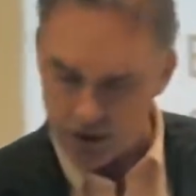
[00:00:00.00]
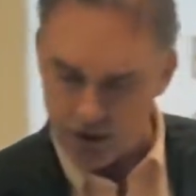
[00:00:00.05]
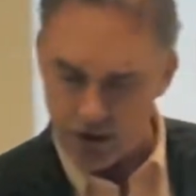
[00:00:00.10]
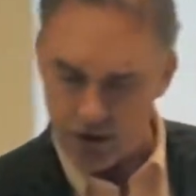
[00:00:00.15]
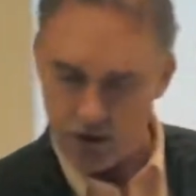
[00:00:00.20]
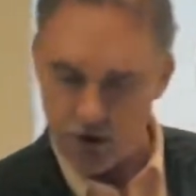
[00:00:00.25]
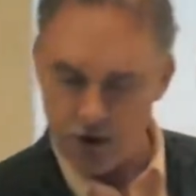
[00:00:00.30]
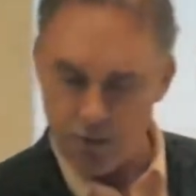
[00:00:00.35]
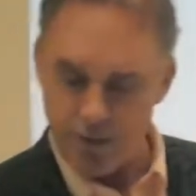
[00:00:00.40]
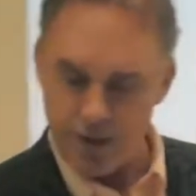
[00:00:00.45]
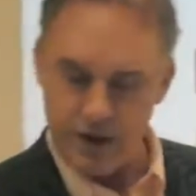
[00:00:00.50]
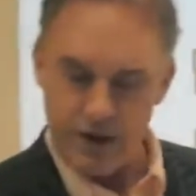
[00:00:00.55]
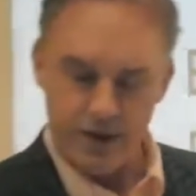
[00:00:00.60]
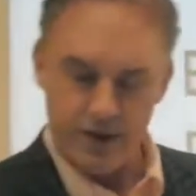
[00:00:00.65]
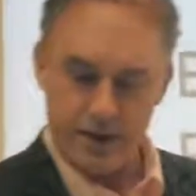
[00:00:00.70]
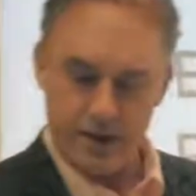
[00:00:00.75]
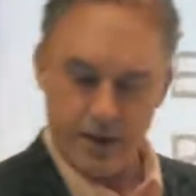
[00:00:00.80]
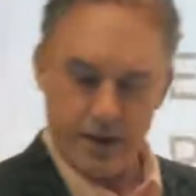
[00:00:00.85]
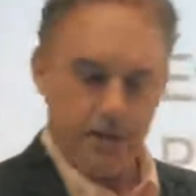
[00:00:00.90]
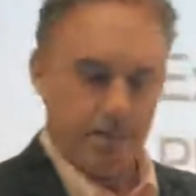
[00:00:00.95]
And so
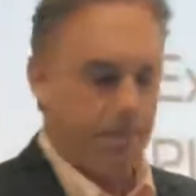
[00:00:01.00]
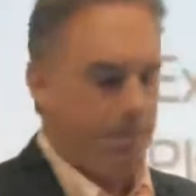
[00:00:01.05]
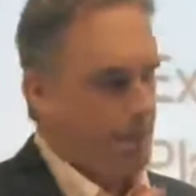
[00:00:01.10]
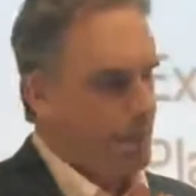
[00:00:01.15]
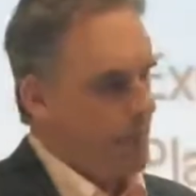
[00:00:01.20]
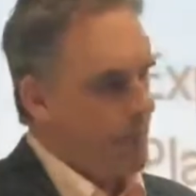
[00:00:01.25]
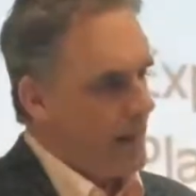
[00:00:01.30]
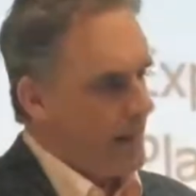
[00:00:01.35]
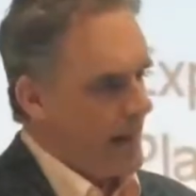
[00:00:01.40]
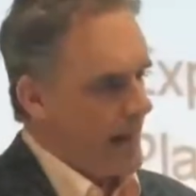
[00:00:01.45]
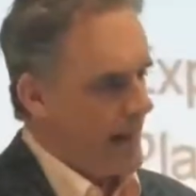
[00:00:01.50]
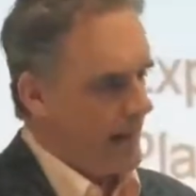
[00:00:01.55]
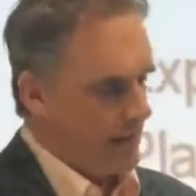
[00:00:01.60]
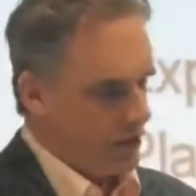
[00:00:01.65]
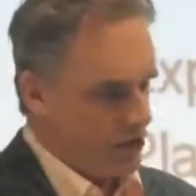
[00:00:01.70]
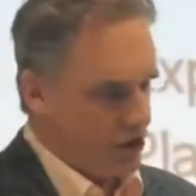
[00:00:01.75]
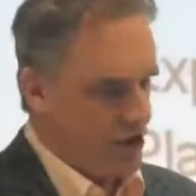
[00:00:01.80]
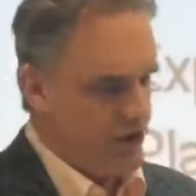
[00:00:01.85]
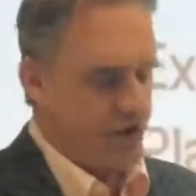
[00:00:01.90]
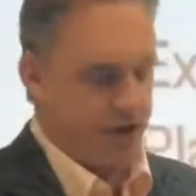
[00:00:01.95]
opiates,
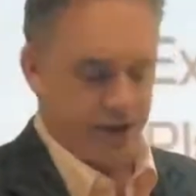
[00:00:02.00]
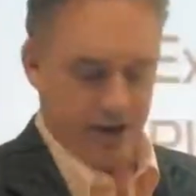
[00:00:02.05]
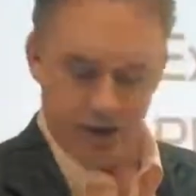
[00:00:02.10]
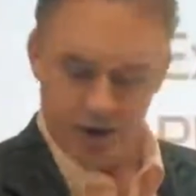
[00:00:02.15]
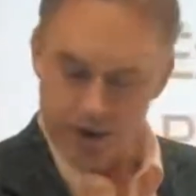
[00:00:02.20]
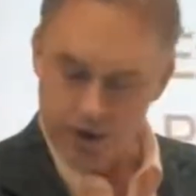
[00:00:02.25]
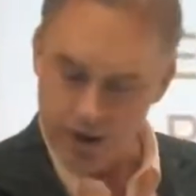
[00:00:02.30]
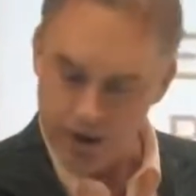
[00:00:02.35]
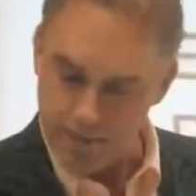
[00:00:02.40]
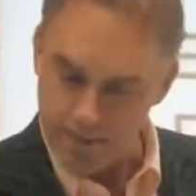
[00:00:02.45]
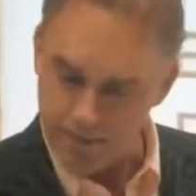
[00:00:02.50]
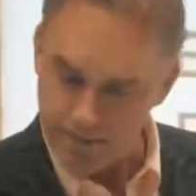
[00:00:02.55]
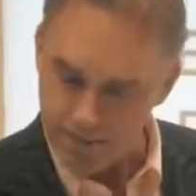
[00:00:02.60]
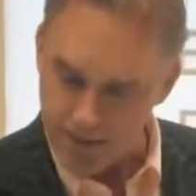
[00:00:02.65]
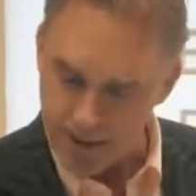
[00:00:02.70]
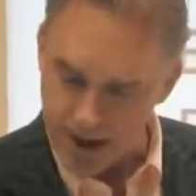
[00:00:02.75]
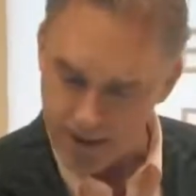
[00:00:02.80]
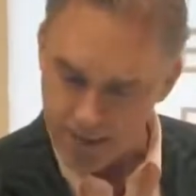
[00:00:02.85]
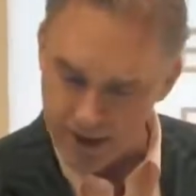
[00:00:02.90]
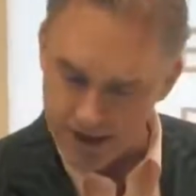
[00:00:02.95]
analgesics,
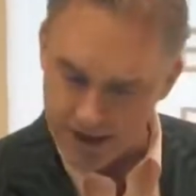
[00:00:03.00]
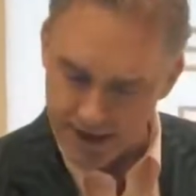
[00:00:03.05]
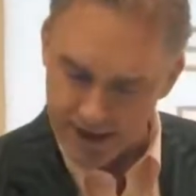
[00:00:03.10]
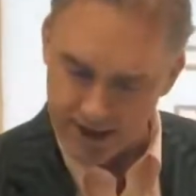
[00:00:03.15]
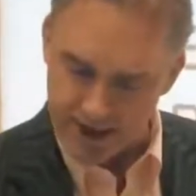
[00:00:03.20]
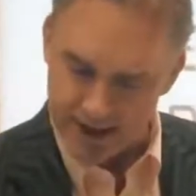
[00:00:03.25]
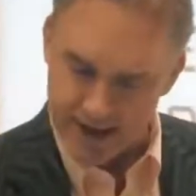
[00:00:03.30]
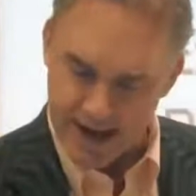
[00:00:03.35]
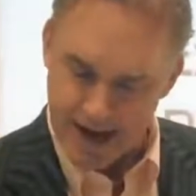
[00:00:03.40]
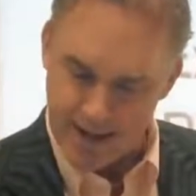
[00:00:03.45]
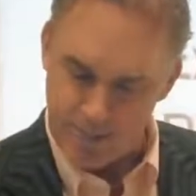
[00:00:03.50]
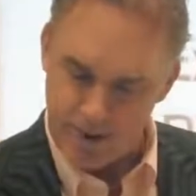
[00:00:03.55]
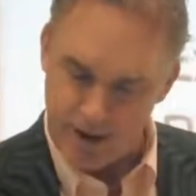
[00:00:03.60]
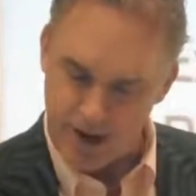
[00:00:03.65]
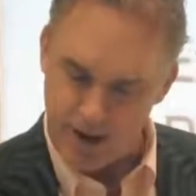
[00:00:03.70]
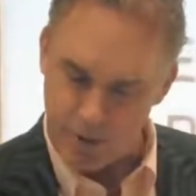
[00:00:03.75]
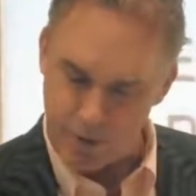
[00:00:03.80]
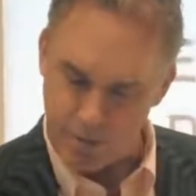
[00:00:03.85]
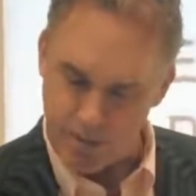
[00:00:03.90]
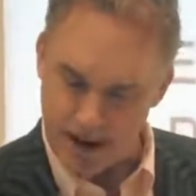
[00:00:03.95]
they basically
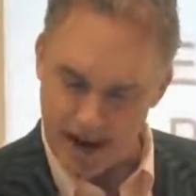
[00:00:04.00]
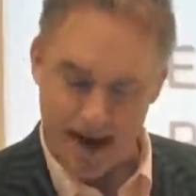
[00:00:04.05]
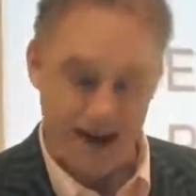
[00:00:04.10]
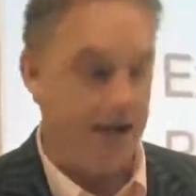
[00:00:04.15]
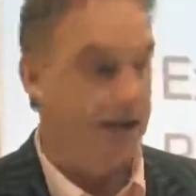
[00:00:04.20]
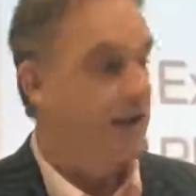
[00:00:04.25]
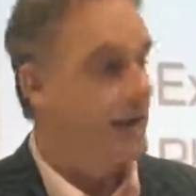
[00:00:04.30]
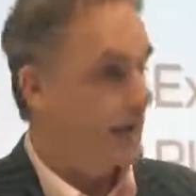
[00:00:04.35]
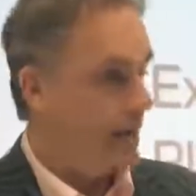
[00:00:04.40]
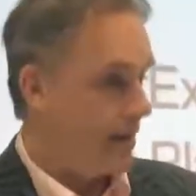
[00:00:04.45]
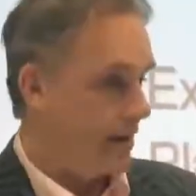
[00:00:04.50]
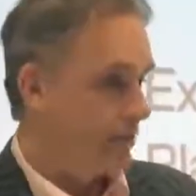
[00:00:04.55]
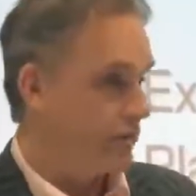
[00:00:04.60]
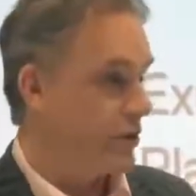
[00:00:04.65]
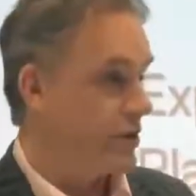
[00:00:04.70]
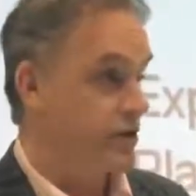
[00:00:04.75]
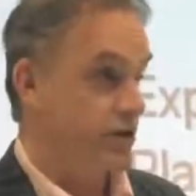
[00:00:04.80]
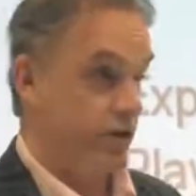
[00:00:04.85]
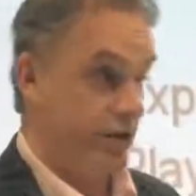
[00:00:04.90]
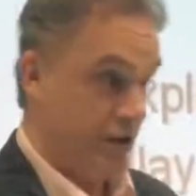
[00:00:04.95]
dampen out pain and
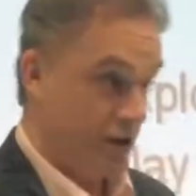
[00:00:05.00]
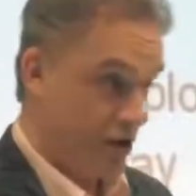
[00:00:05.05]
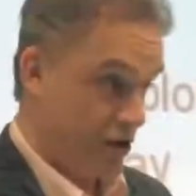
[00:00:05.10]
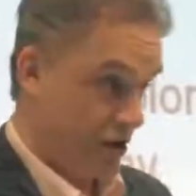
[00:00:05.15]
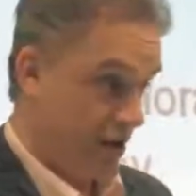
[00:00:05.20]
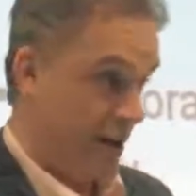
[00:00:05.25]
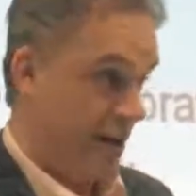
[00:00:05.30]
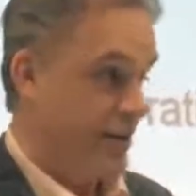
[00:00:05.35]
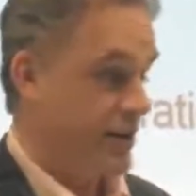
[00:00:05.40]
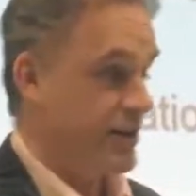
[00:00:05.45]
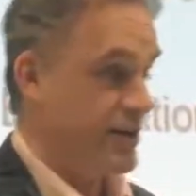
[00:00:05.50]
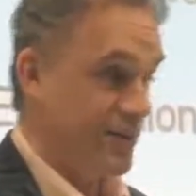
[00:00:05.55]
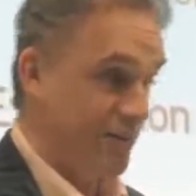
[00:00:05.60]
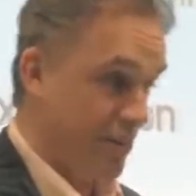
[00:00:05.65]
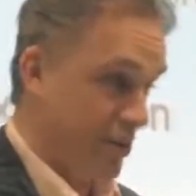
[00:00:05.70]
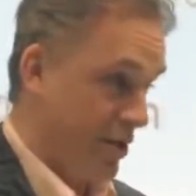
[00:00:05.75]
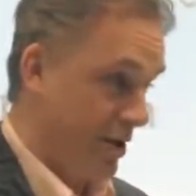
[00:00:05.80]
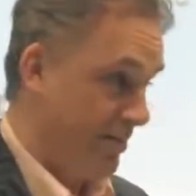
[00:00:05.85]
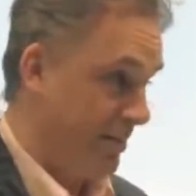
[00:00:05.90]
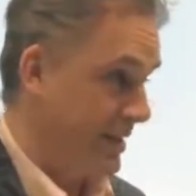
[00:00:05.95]
frustration and
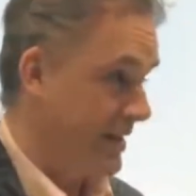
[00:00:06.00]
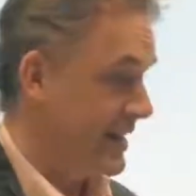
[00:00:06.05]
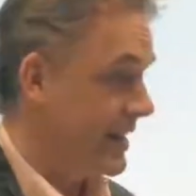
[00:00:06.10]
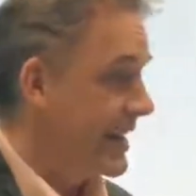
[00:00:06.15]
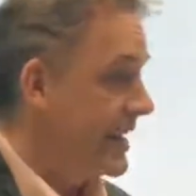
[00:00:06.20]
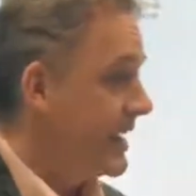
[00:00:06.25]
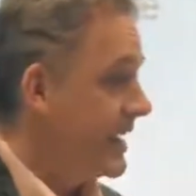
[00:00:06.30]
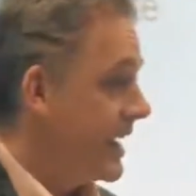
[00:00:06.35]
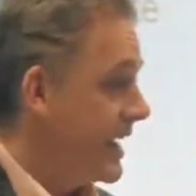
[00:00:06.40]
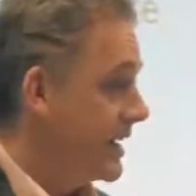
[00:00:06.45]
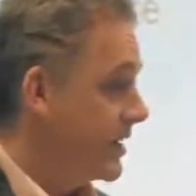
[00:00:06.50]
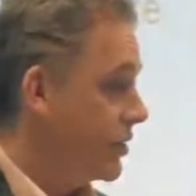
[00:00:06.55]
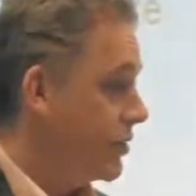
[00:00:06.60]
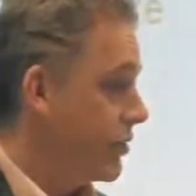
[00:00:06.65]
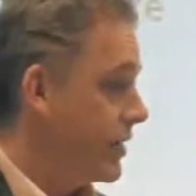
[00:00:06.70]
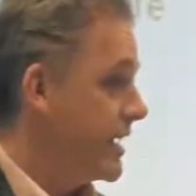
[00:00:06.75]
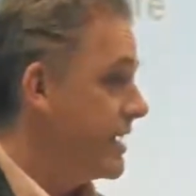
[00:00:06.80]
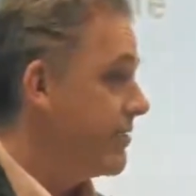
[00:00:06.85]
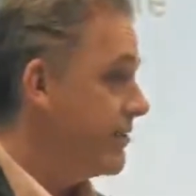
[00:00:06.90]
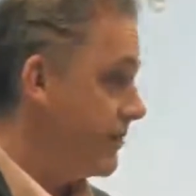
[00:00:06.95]
disappointment and
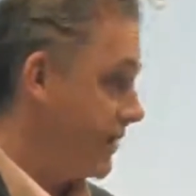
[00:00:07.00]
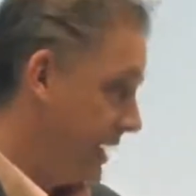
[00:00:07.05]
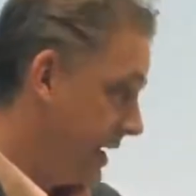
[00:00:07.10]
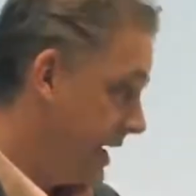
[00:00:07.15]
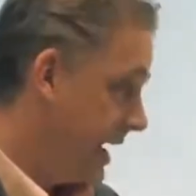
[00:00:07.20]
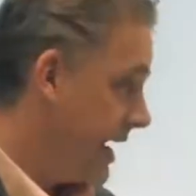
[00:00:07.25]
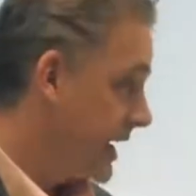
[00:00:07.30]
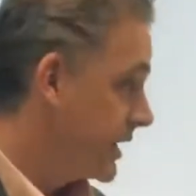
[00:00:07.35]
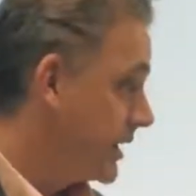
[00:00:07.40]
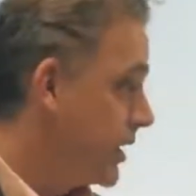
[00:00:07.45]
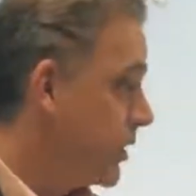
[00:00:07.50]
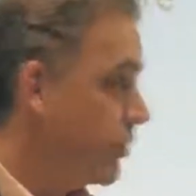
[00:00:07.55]
grief and